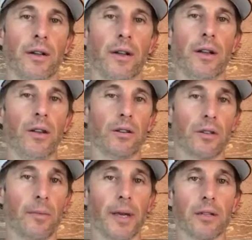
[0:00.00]
And you can
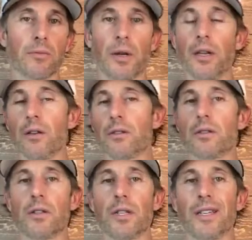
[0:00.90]
start making some money. You can
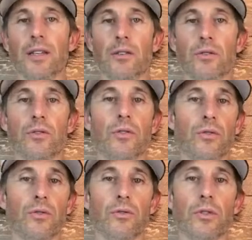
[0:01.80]
start to get used
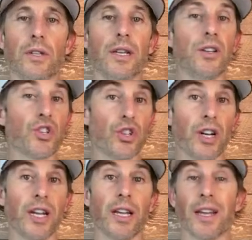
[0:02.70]
to the
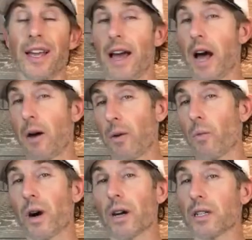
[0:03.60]
industry, how it
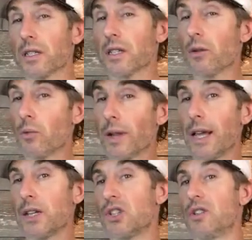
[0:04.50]
works, the
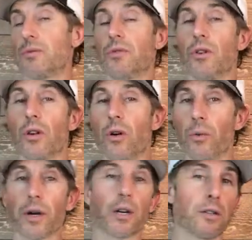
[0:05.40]
relationships with your
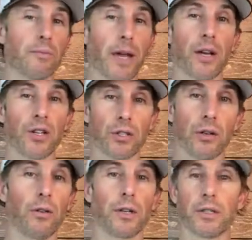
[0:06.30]
coworkers, managers,
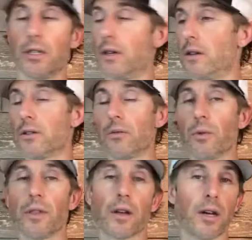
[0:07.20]
owners, and then also
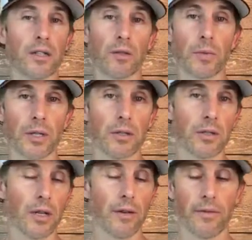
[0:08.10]
with the customers and
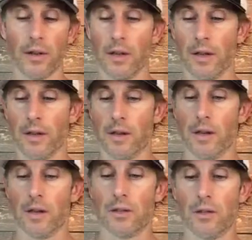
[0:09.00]
stuff.
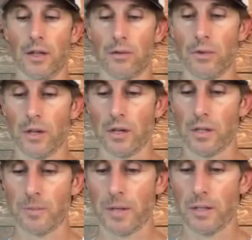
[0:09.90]
So that's a really good
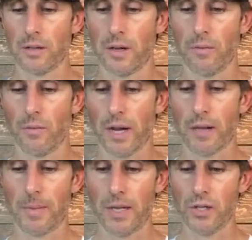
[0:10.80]
experience. So I would
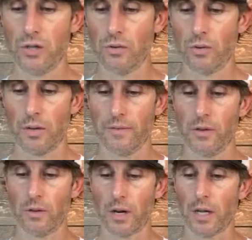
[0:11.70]
recommend you, if
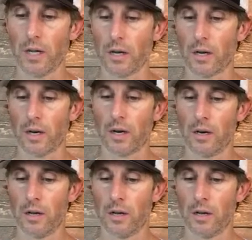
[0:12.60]
you are a younger